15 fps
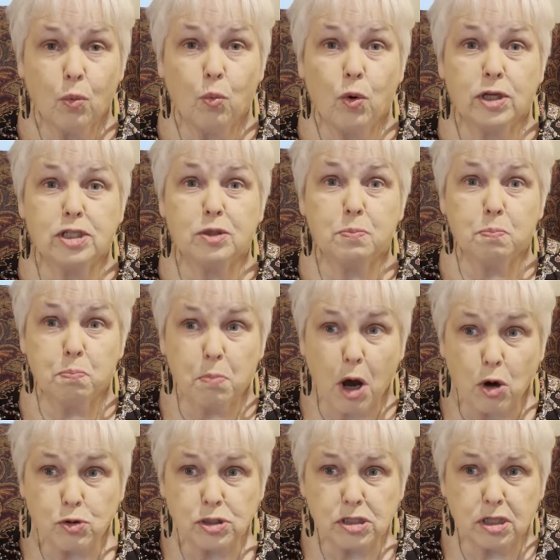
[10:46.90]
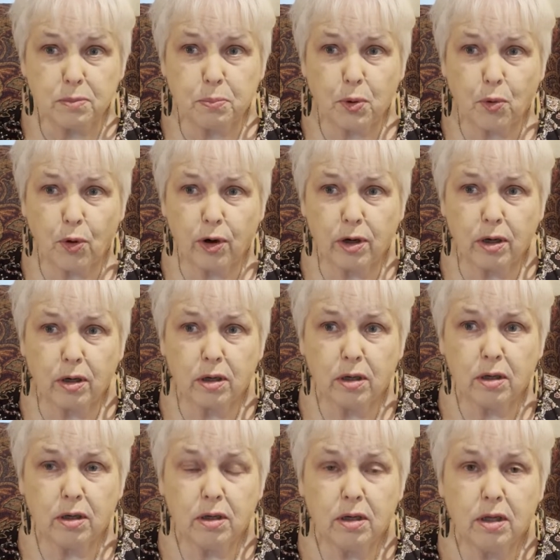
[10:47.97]
What's most important
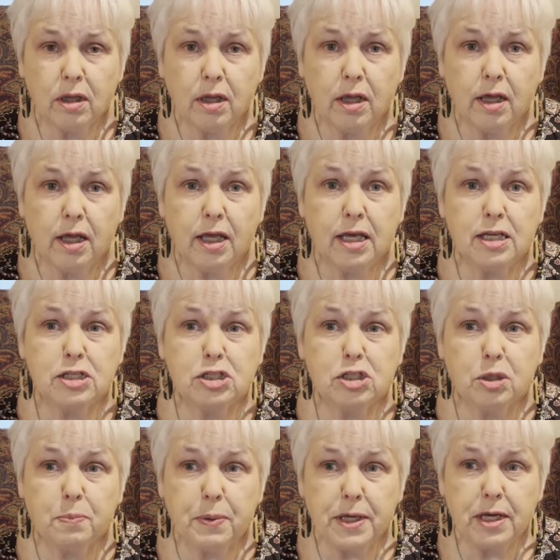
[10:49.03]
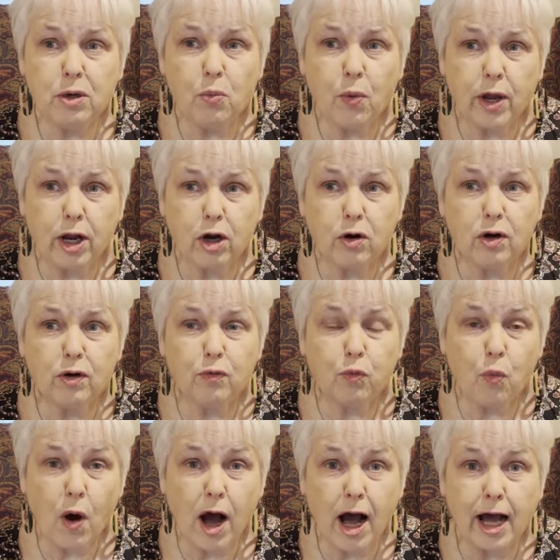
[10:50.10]
is to be aware of
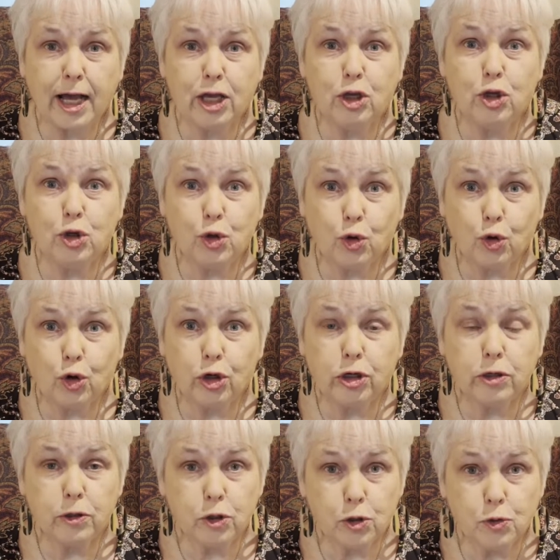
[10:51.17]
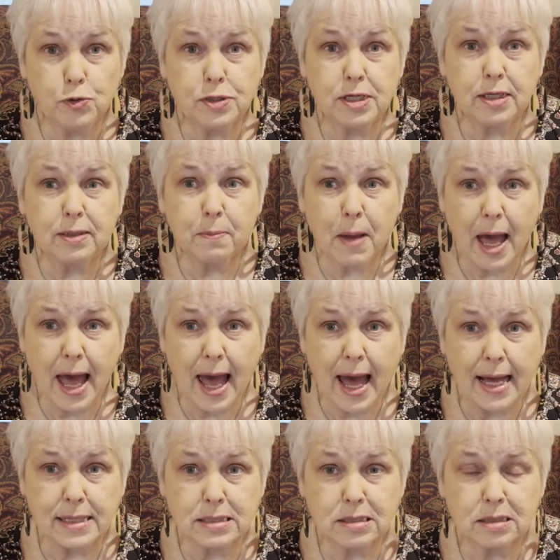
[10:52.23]
why you're using
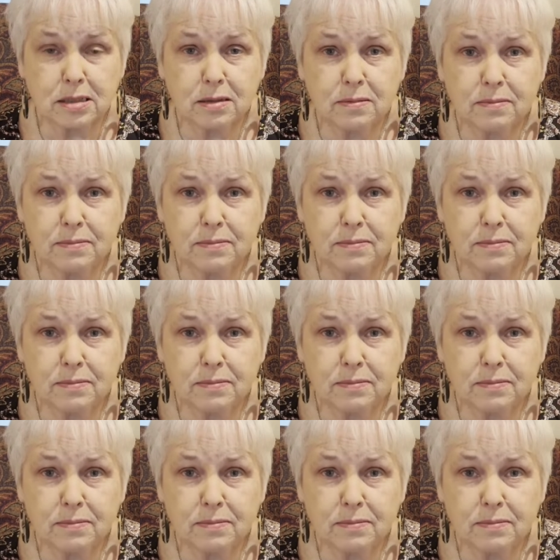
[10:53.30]
masks.